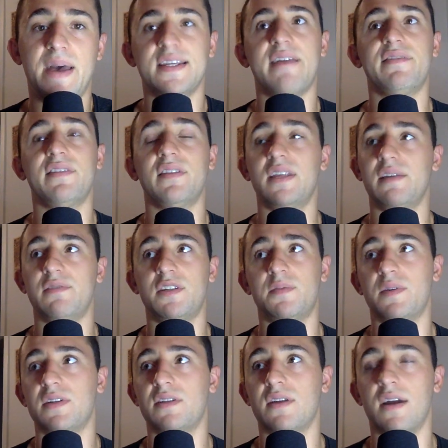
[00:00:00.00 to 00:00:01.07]
Kevin Lee was
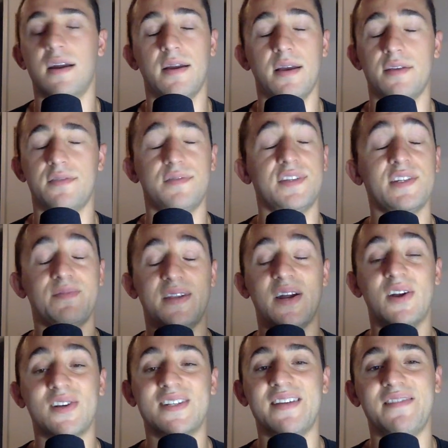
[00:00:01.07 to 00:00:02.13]
supposed to, at
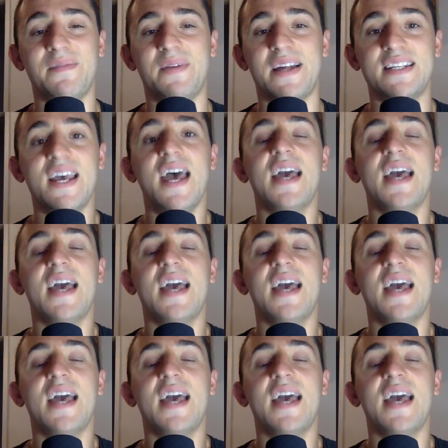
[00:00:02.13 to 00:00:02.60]
170 pounds.